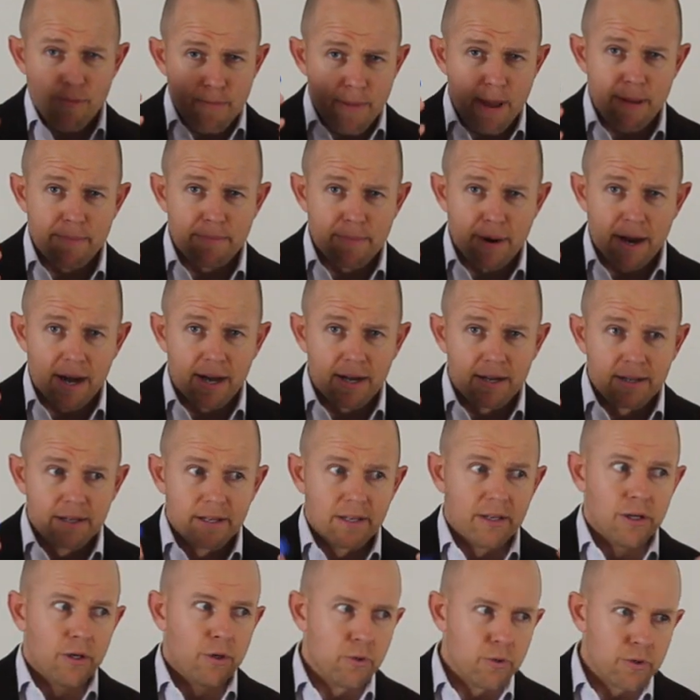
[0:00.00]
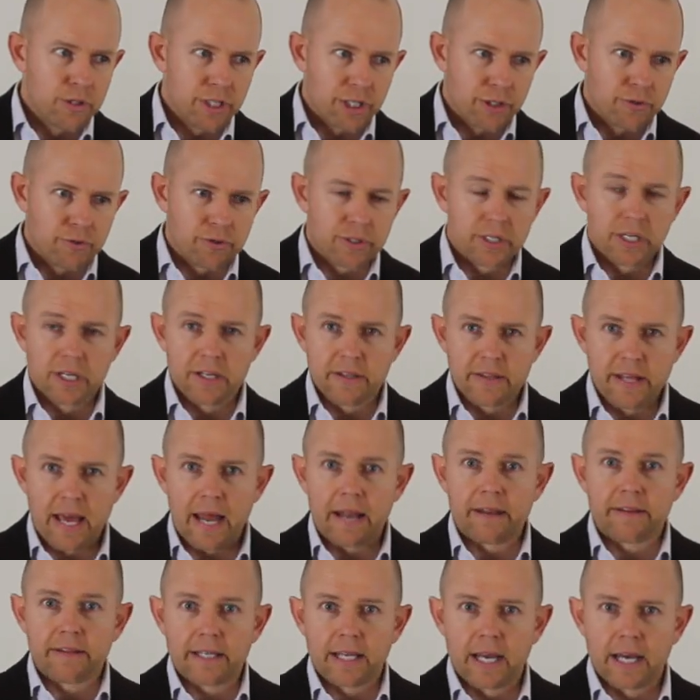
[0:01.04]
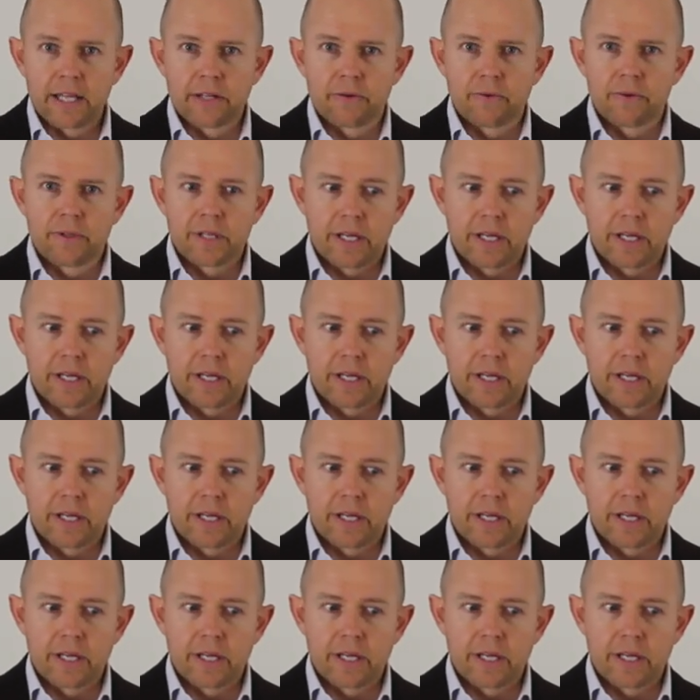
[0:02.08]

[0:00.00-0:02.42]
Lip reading: remember who's interested in that and the other,